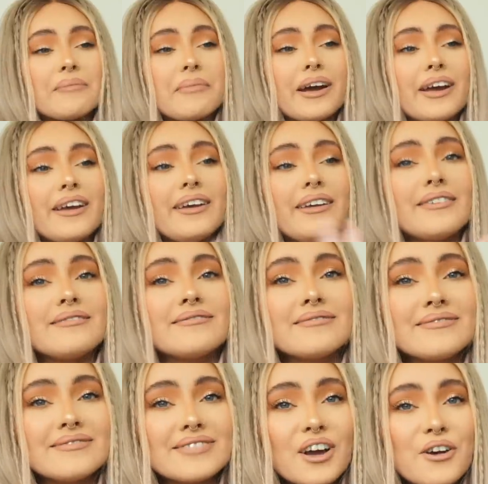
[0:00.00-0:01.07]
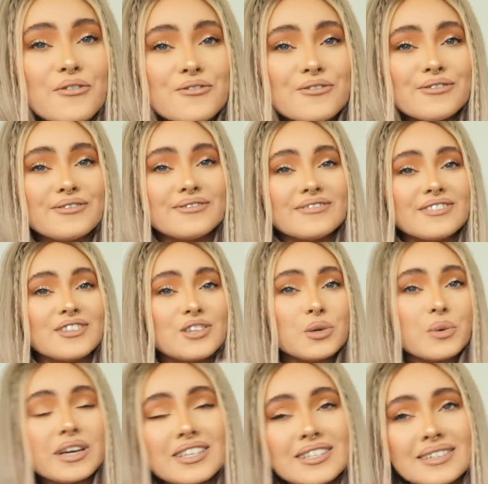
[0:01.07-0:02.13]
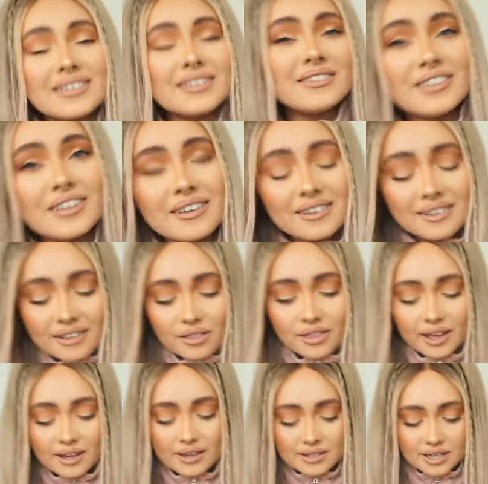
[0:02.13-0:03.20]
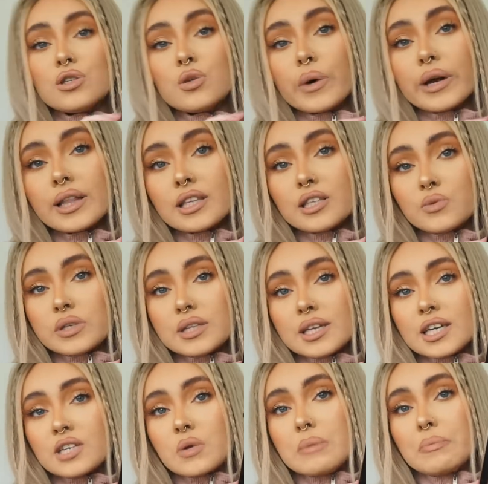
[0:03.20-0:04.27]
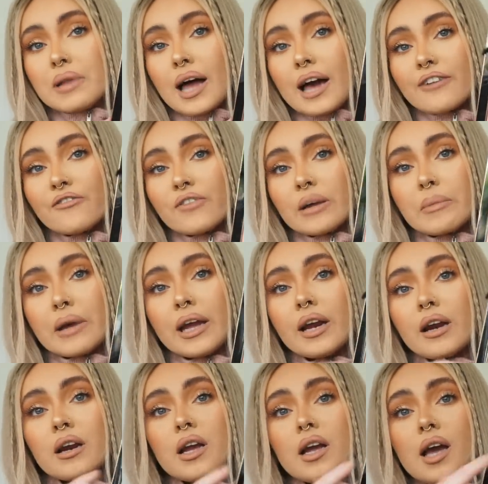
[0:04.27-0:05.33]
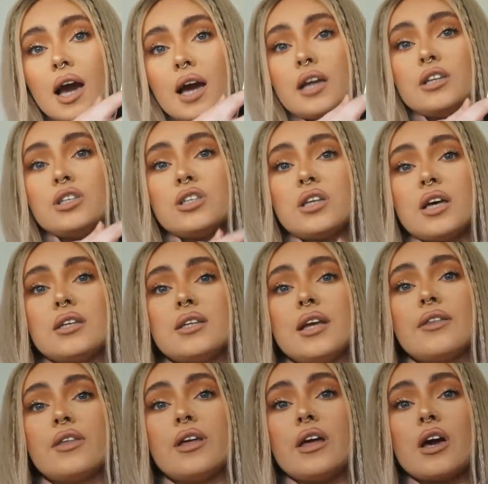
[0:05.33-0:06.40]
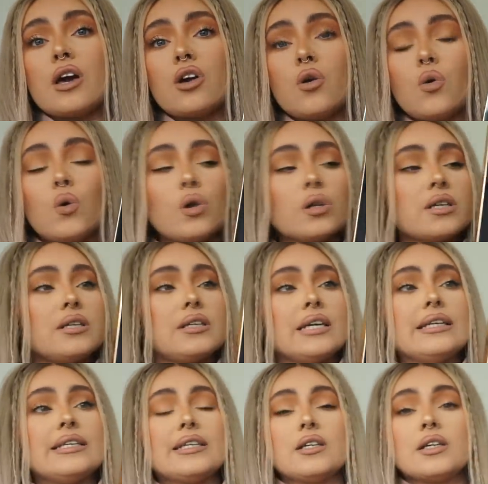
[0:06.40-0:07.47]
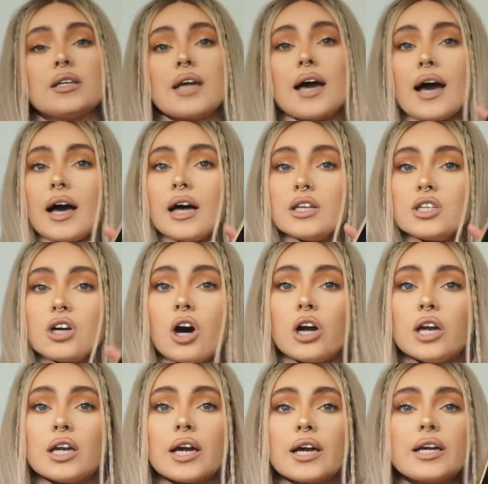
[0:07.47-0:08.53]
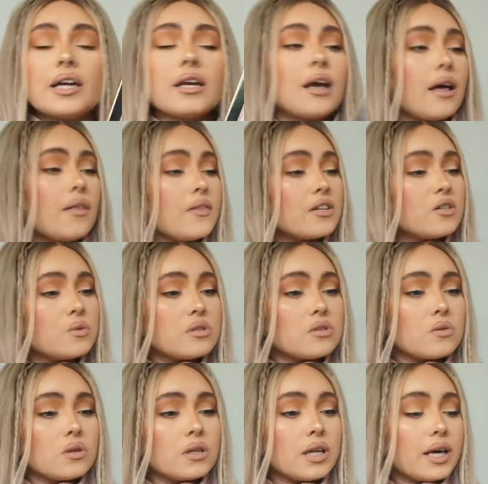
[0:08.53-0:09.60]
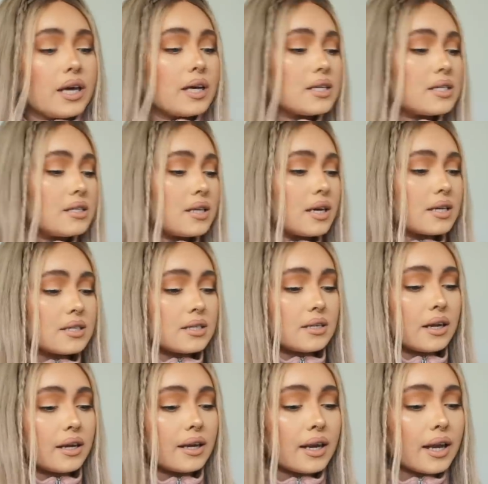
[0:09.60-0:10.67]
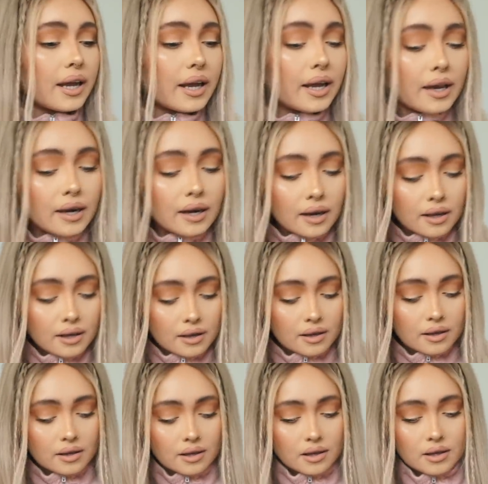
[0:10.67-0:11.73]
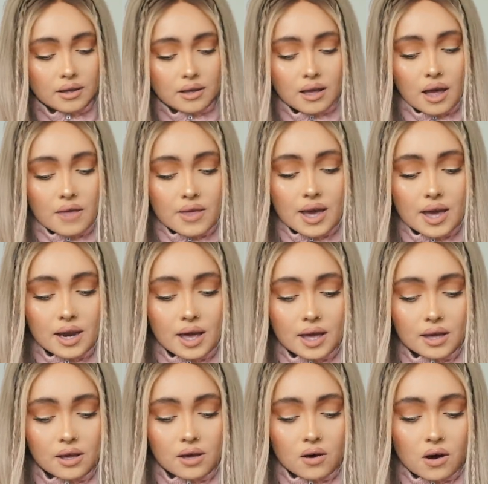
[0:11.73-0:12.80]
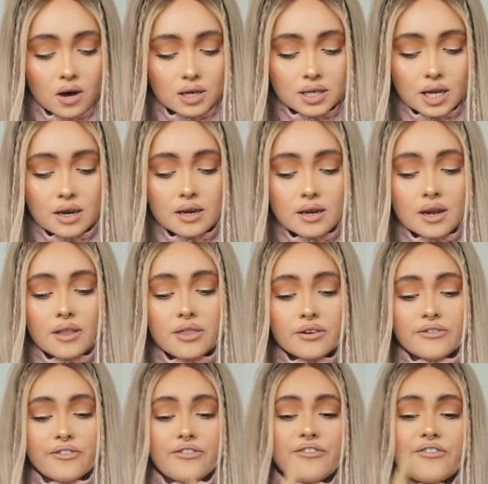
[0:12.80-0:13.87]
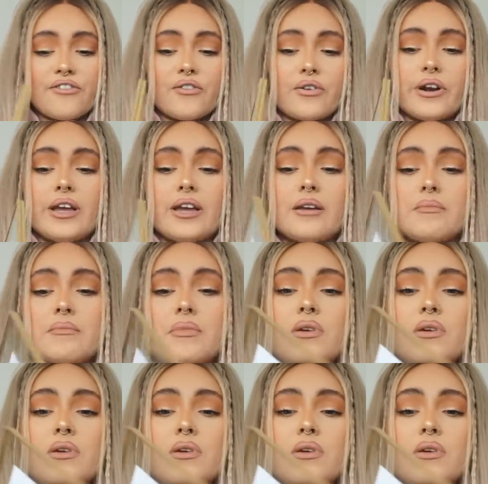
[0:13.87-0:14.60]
my own twist to things. I get this really nice wee black frame here, and it just has like the gold detailing and outlining, and this was only $6.99. And then I got another frame,